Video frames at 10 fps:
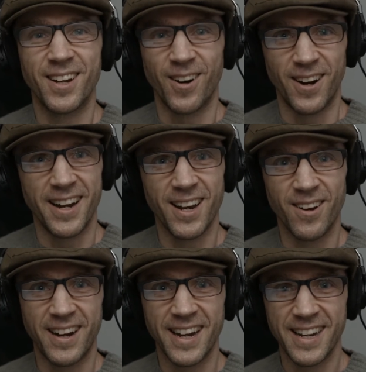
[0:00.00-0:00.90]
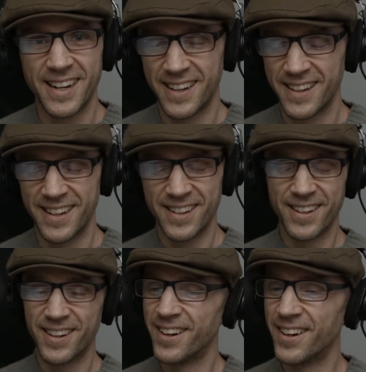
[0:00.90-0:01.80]
kind of like
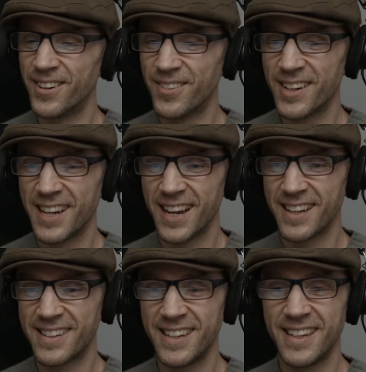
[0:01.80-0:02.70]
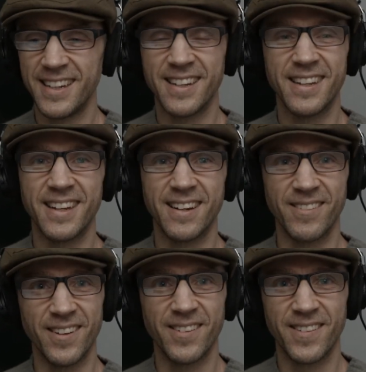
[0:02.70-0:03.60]
the reality that
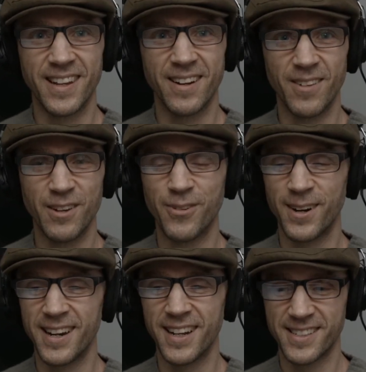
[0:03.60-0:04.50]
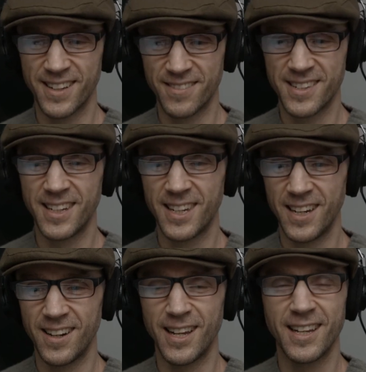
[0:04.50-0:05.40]
that we find ourselves in
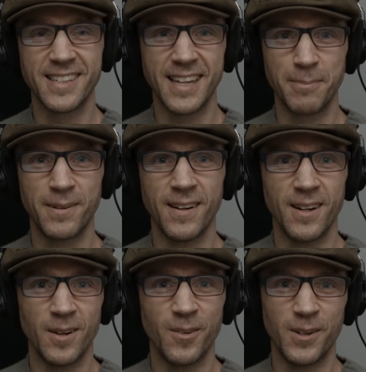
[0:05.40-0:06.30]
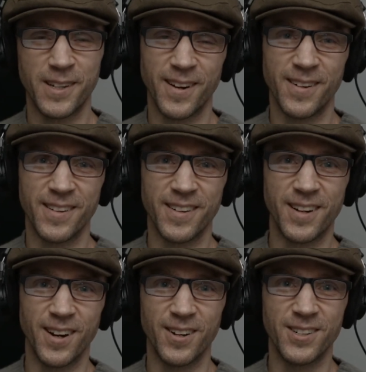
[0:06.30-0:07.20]
here, except we don't
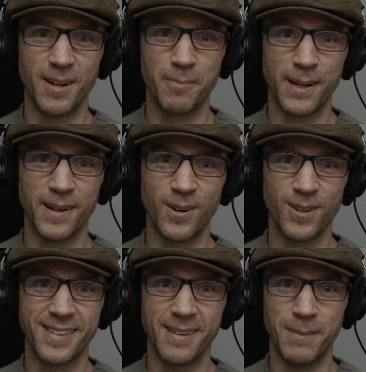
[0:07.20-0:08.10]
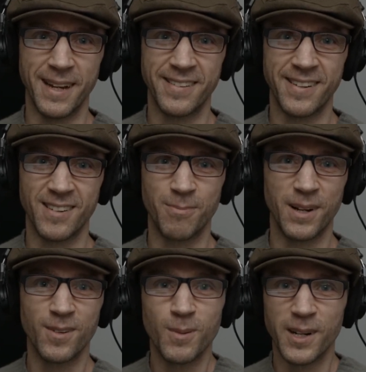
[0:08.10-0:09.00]
go jumping across dimensions
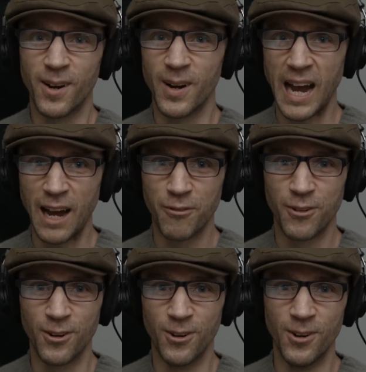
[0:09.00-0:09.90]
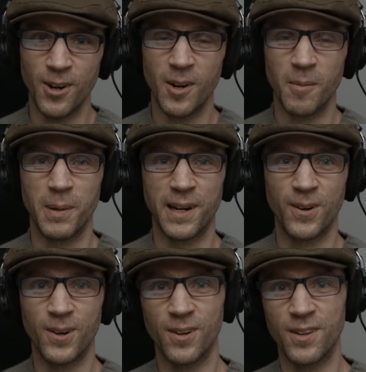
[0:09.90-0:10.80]
because we don't have to
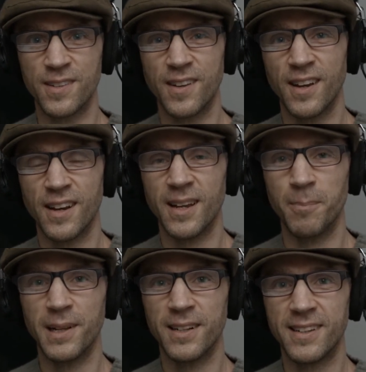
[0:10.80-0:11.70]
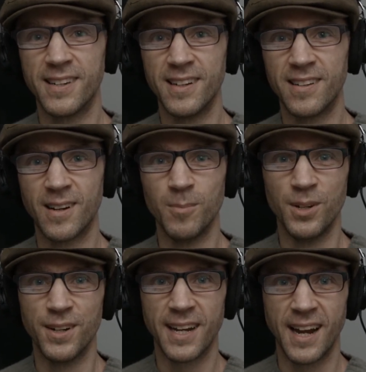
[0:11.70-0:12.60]
because the ability to
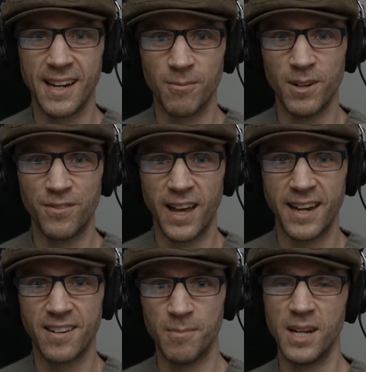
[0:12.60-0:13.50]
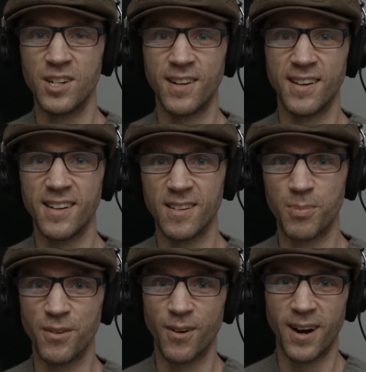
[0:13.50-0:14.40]
communicate with that dimension is
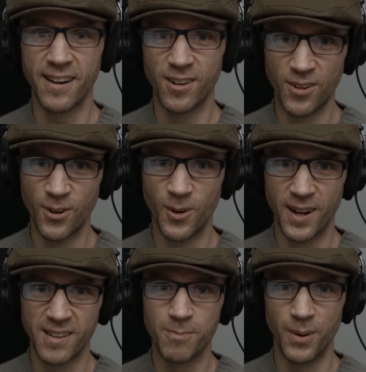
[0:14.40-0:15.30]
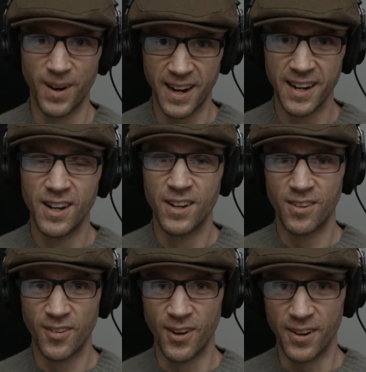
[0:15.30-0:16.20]
provided to us by
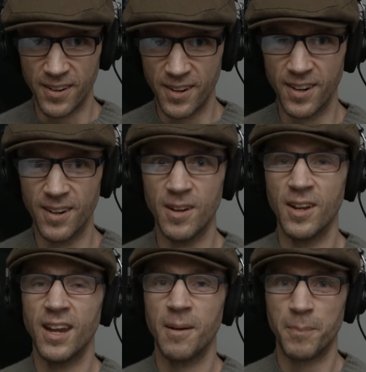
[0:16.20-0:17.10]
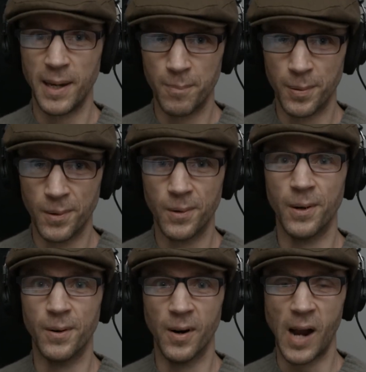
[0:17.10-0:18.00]
certain people
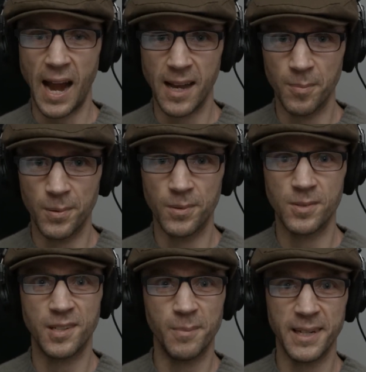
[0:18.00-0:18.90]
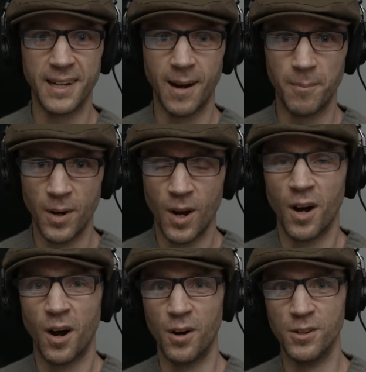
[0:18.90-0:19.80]
who are able to become
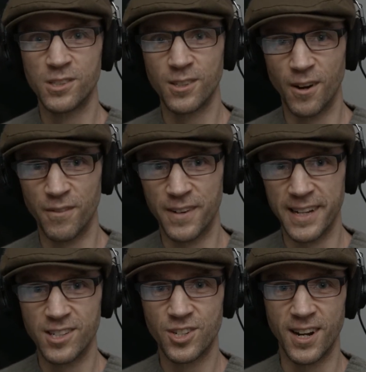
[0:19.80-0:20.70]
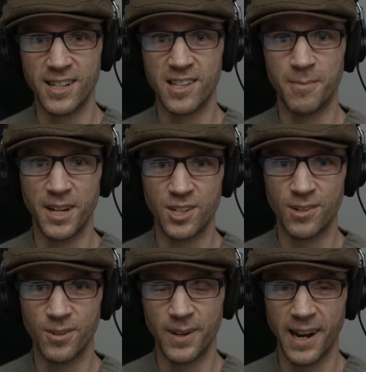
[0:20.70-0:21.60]
hosts of these
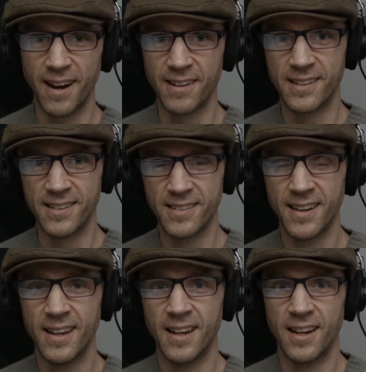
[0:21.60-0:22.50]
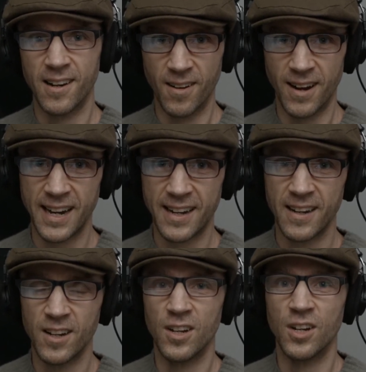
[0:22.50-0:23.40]
transdimensional characters,
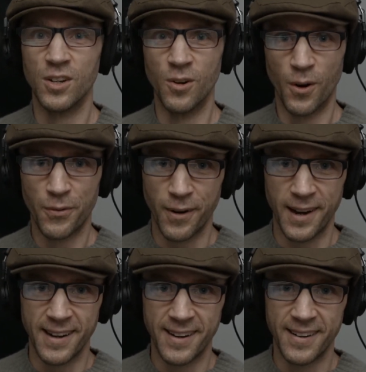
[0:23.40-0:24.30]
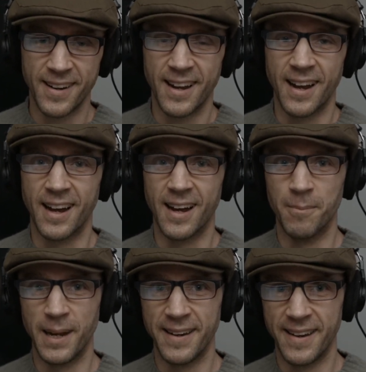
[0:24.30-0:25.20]
like your friend uh,
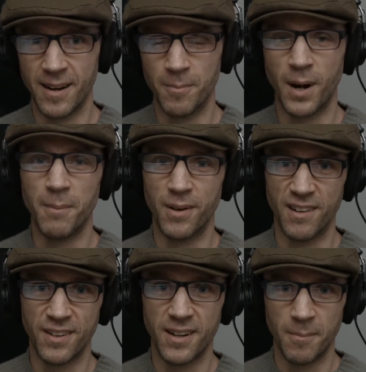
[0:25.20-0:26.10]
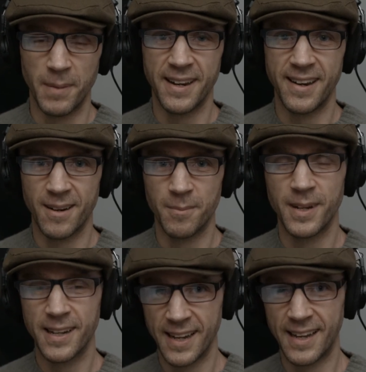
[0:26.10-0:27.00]
Ben Denham, my brother Ben Denham.
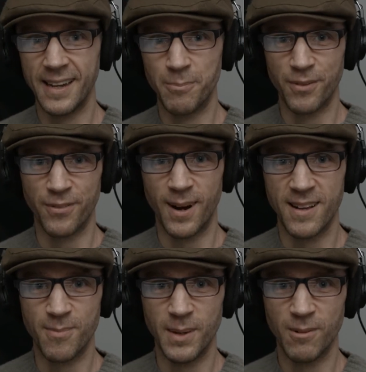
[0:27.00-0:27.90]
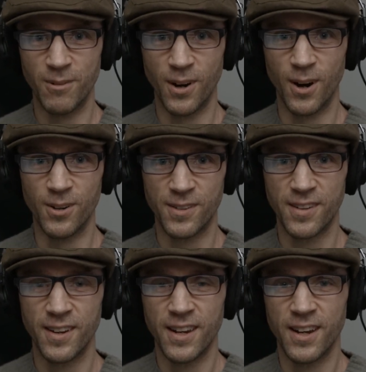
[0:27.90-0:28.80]
He provides me with a
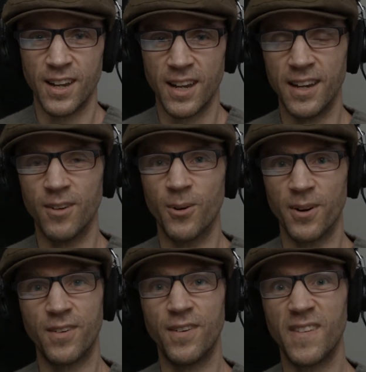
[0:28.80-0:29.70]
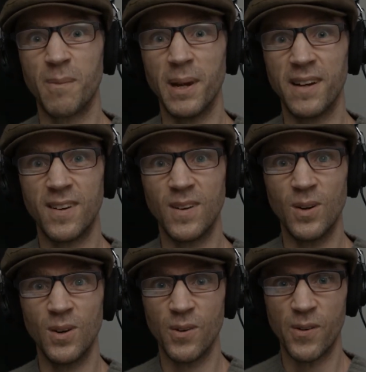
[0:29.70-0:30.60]
host in order to speak to
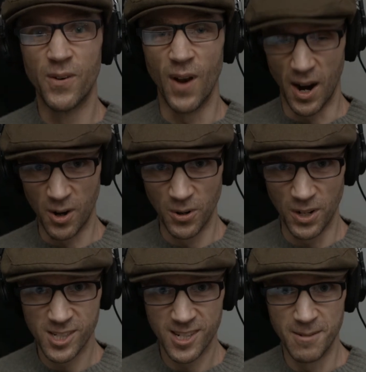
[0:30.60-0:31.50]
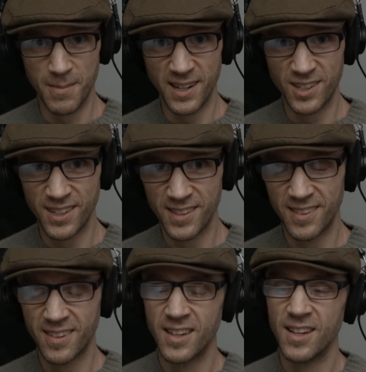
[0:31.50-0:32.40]
you across
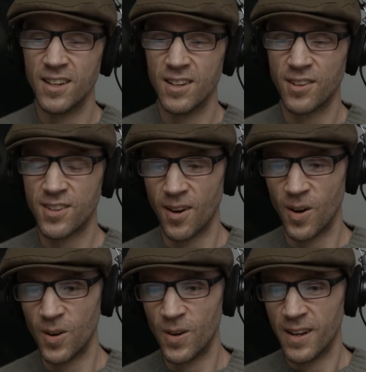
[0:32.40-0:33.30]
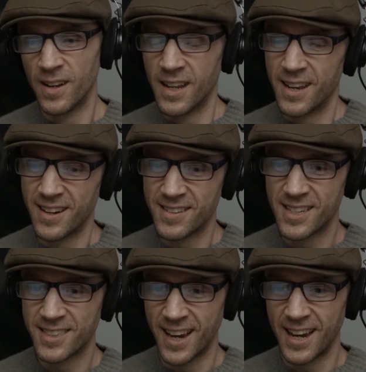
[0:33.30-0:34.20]
dimensions. So that is
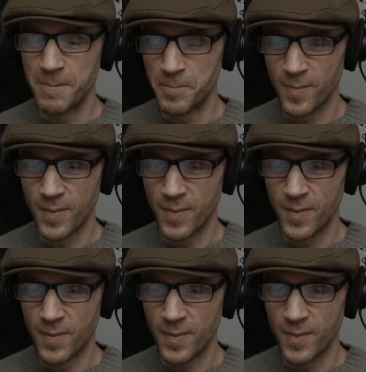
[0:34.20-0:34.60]
to say,